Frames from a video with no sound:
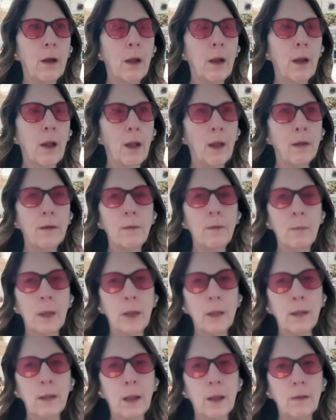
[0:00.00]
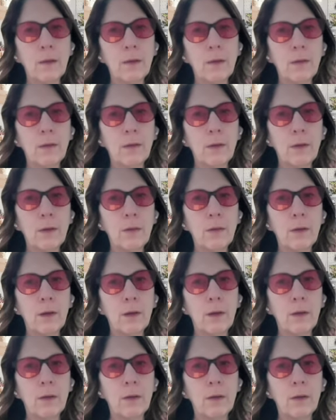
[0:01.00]
I had to make that
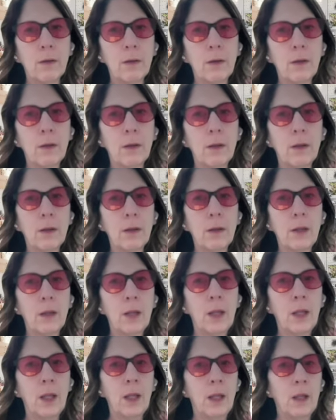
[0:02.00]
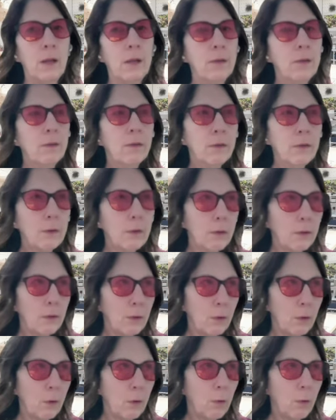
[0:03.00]
decision. Is
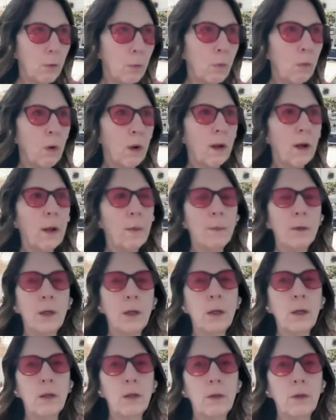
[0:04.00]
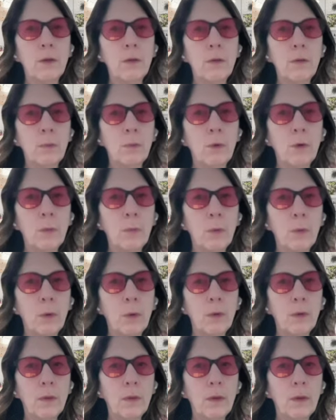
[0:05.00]
what I'm going to lose more
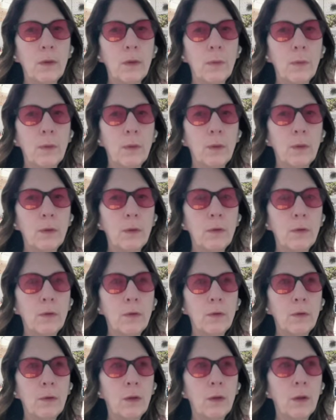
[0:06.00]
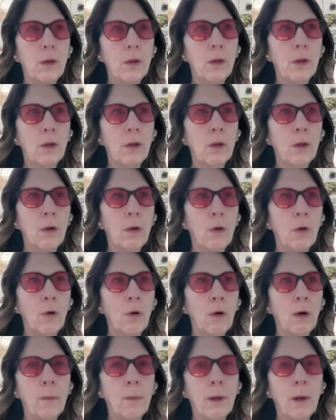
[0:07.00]
important than the booze,
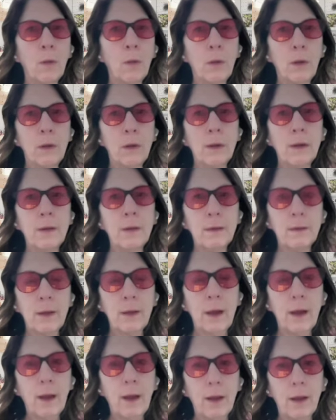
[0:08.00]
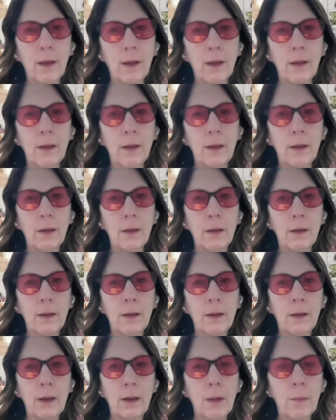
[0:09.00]
or am I willing to die?
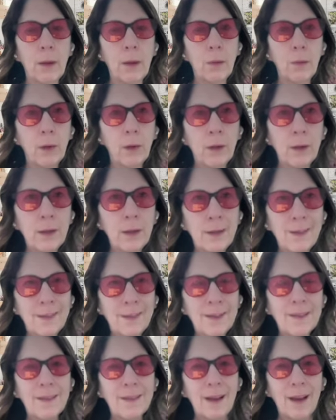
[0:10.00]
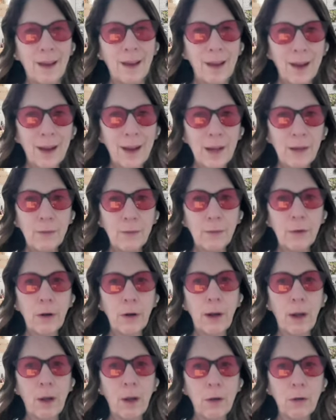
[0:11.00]
Am I willing to die
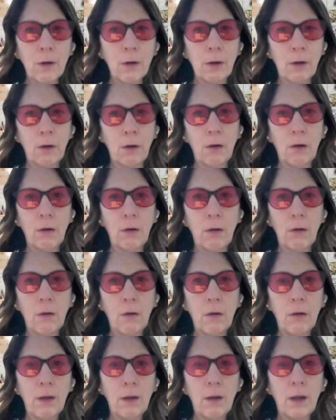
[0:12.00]
for alcohol?